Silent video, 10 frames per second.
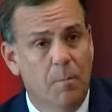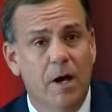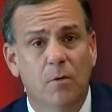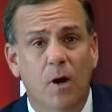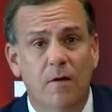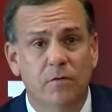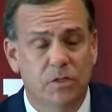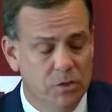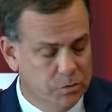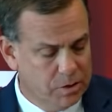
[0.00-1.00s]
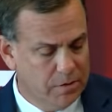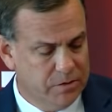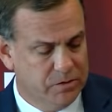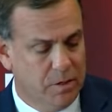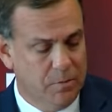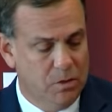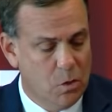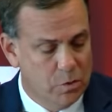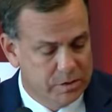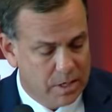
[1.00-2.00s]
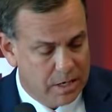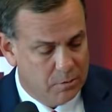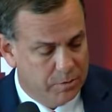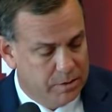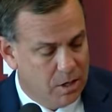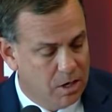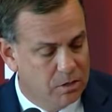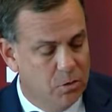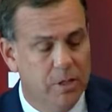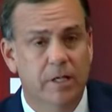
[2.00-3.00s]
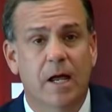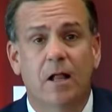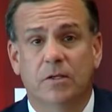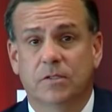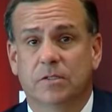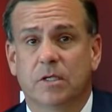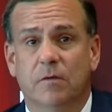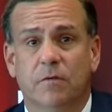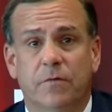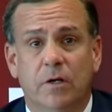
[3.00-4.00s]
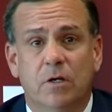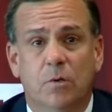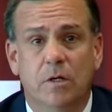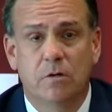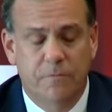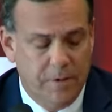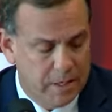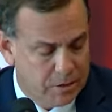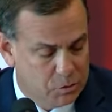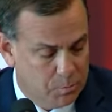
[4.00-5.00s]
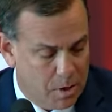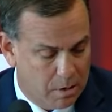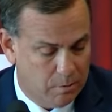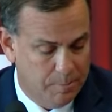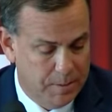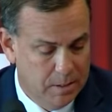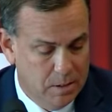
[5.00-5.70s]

My arrival to Utah this summer coincided with the ongoing analysis of the very critical financial model.